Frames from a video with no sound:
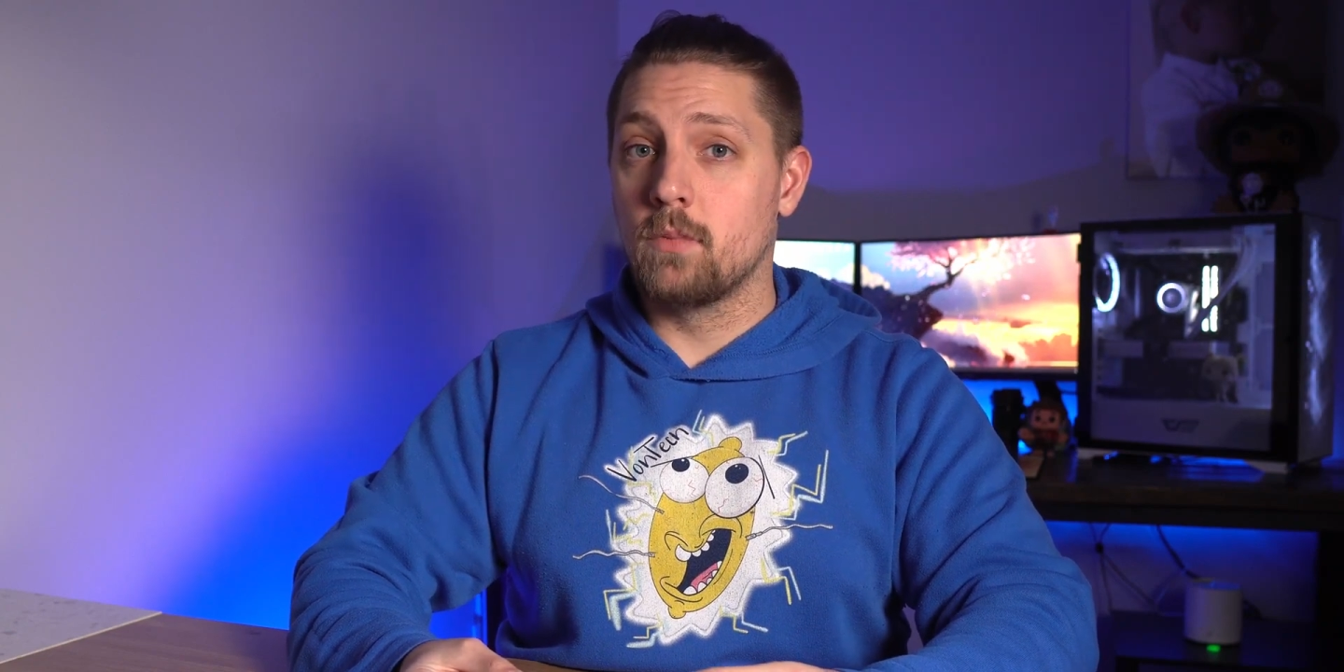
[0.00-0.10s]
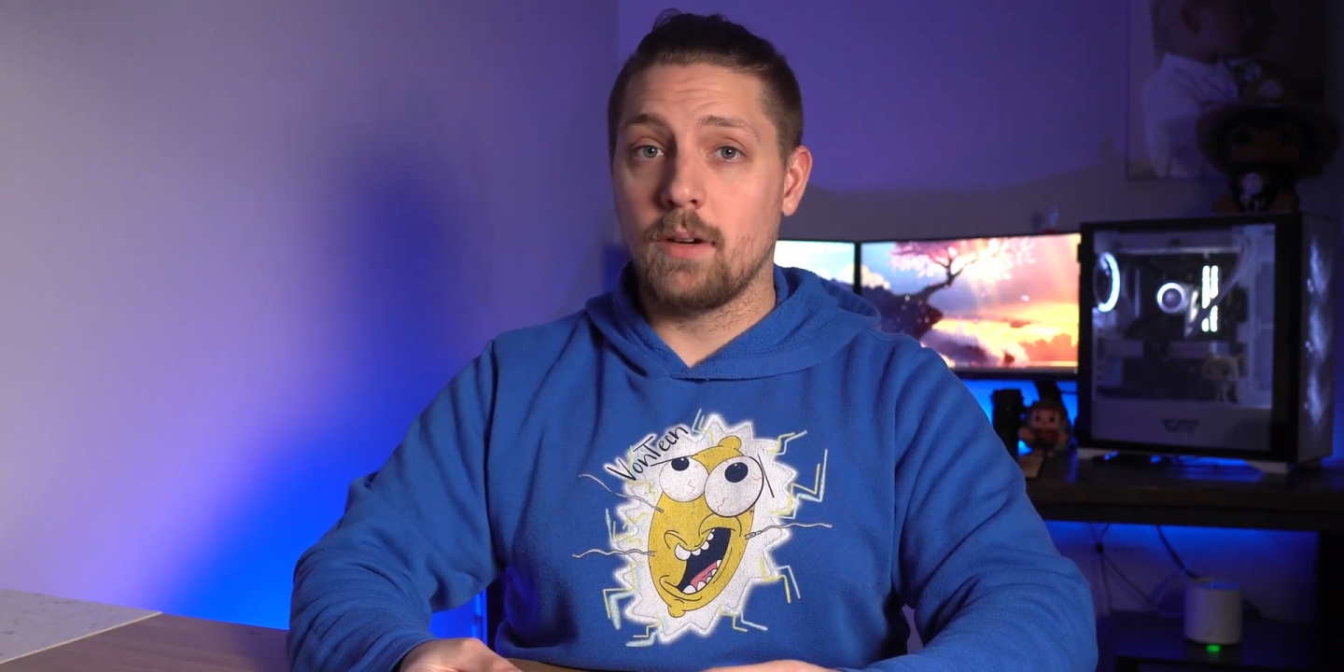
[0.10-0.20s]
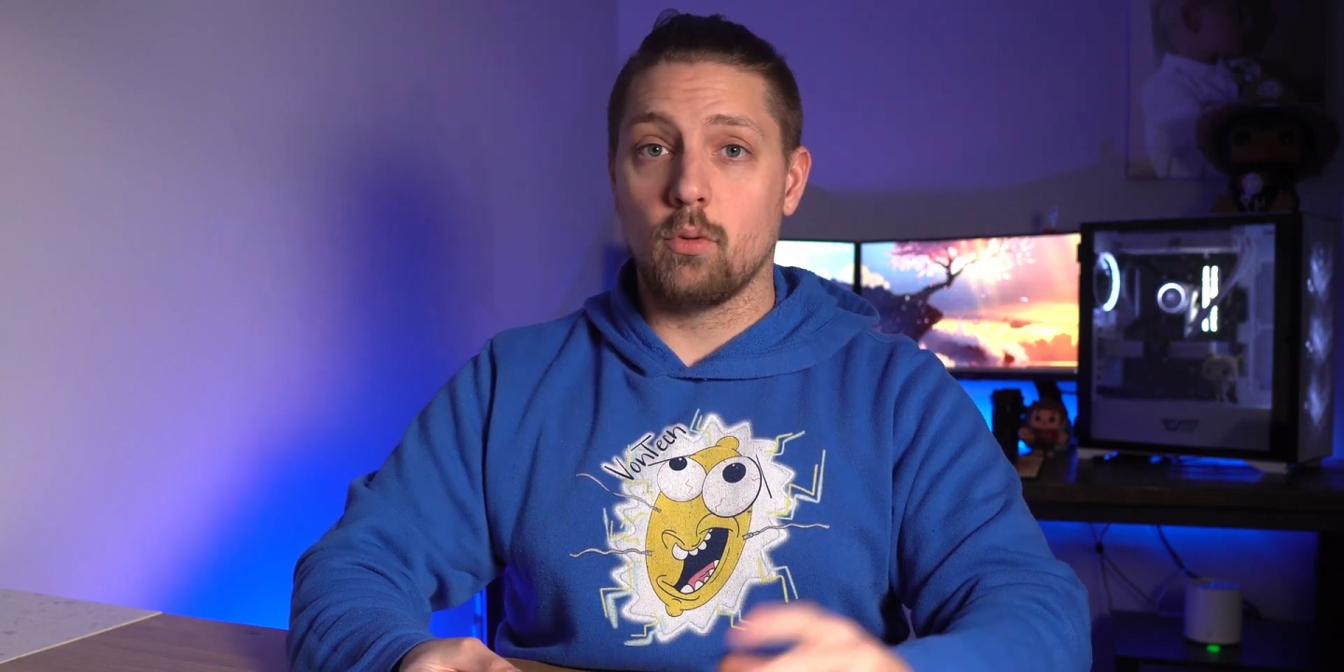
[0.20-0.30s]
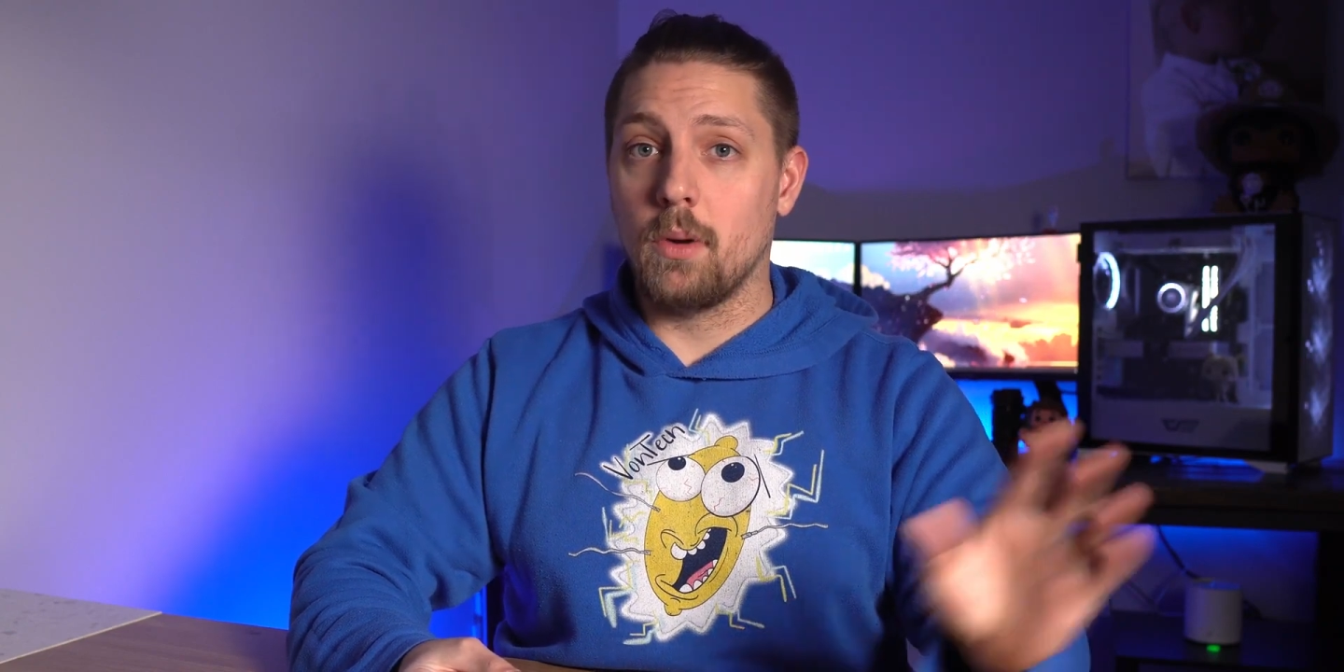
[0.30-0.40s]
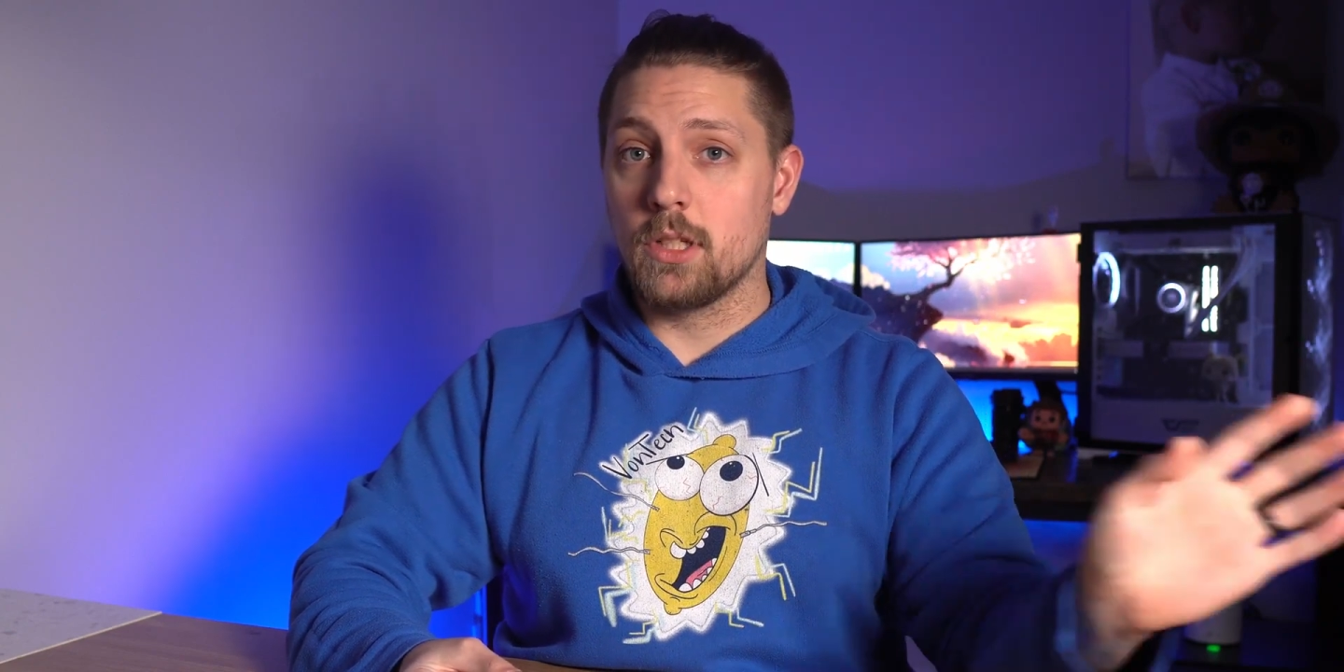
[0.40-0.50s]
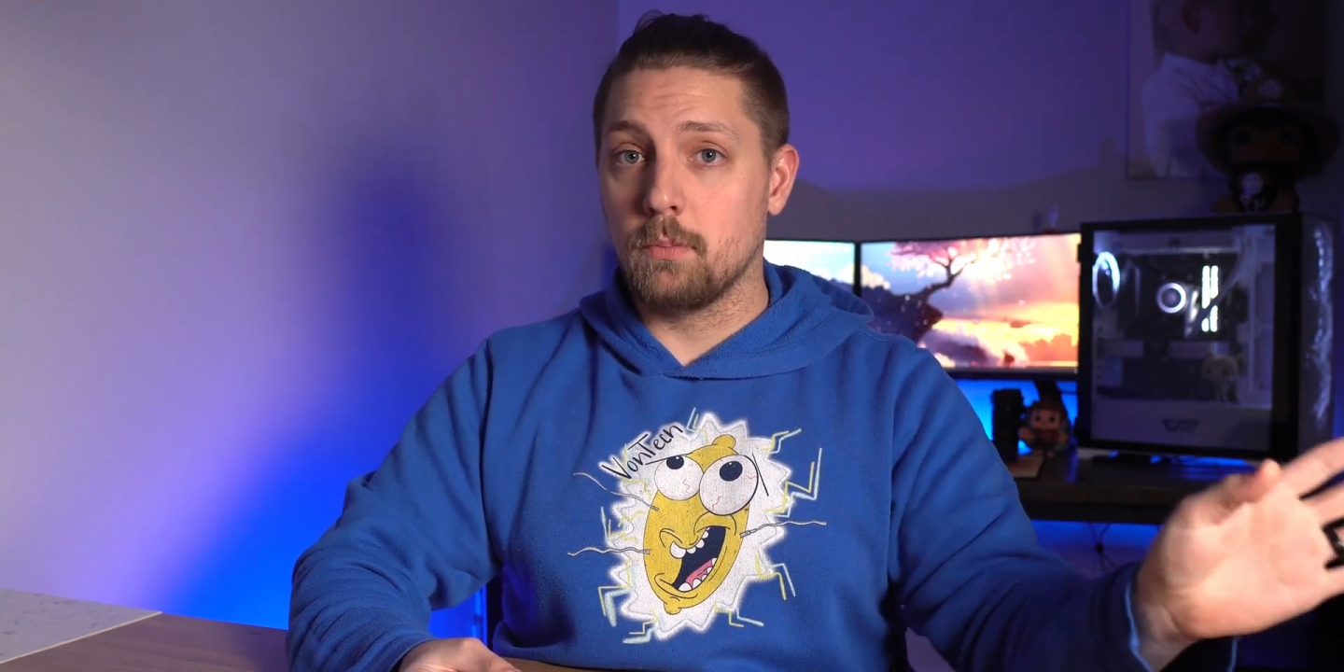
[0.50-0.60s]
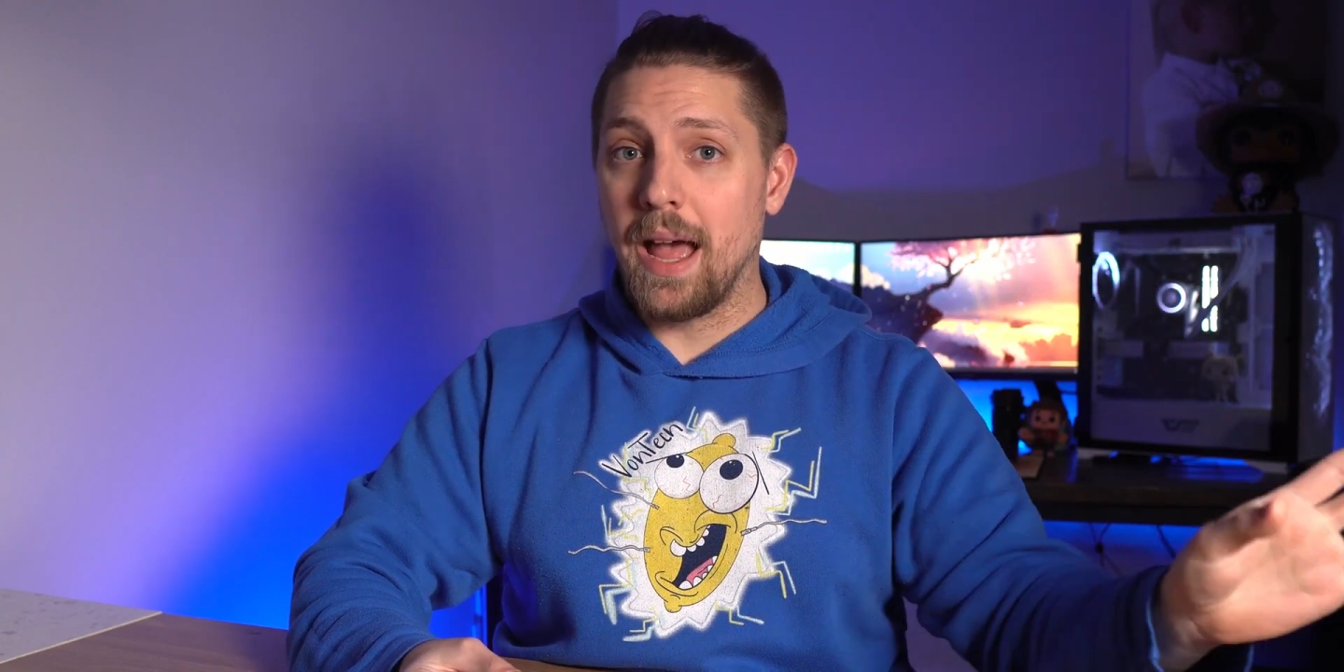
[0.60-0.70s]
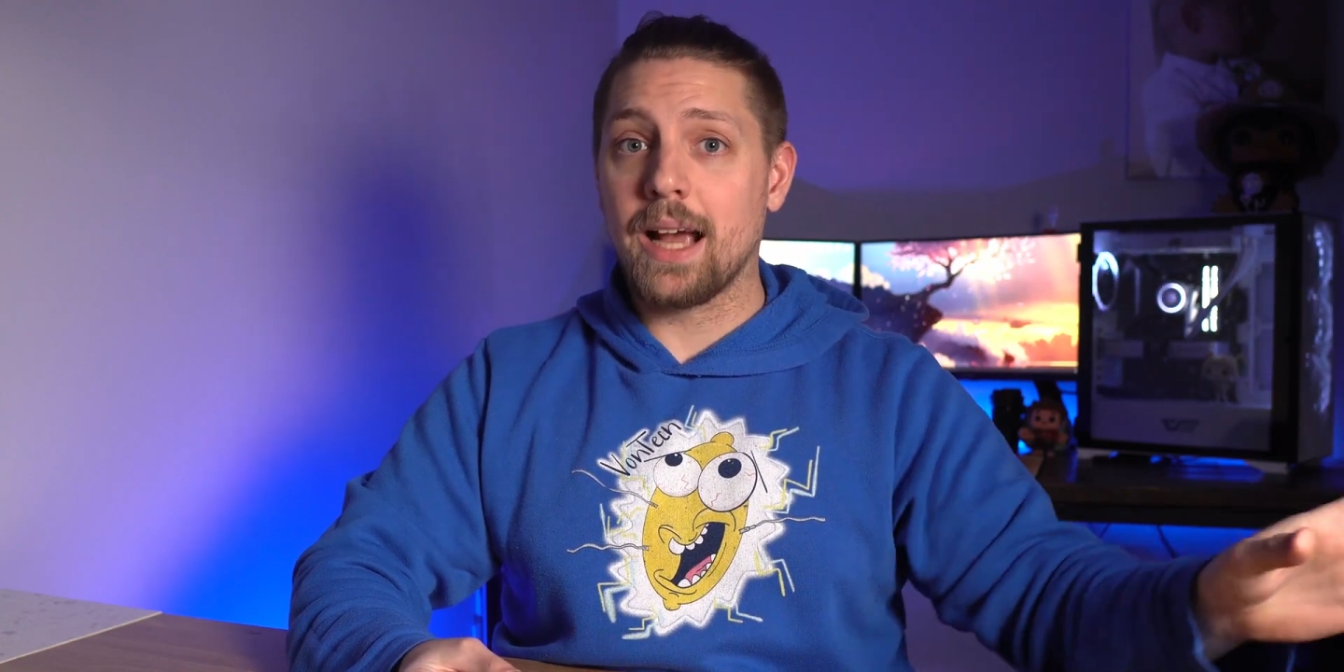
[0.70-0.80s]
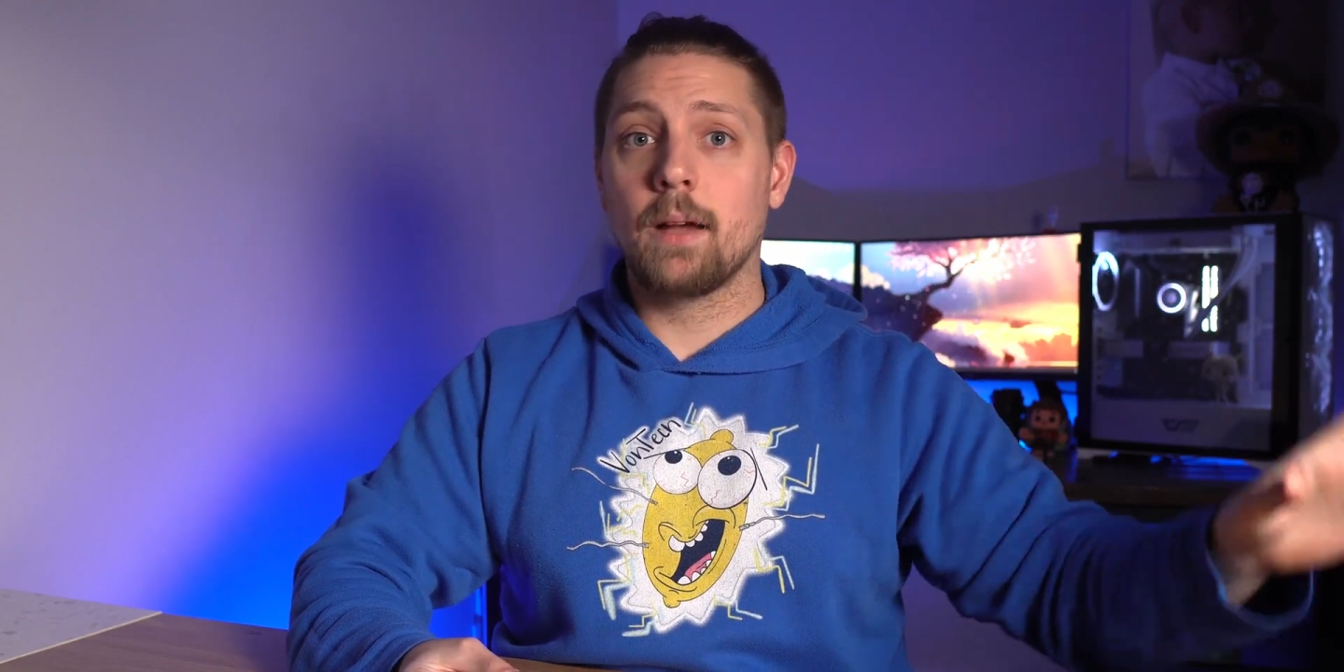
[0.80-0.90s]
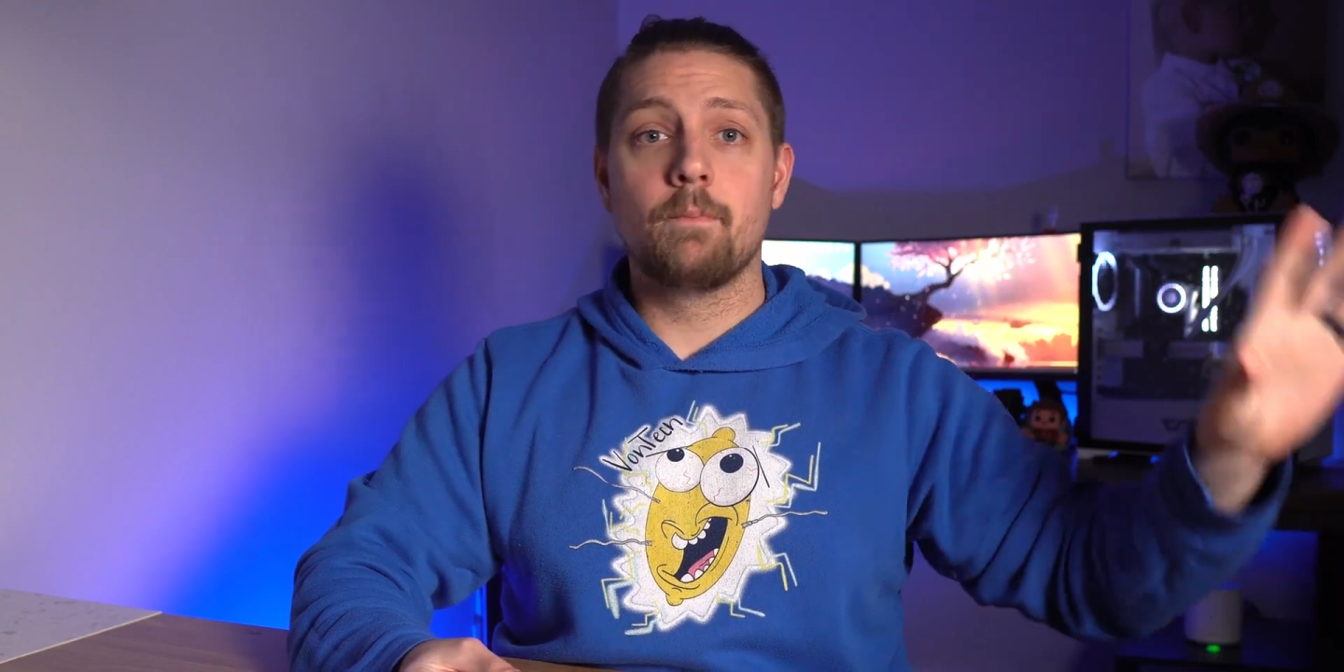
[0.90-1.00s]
several months back,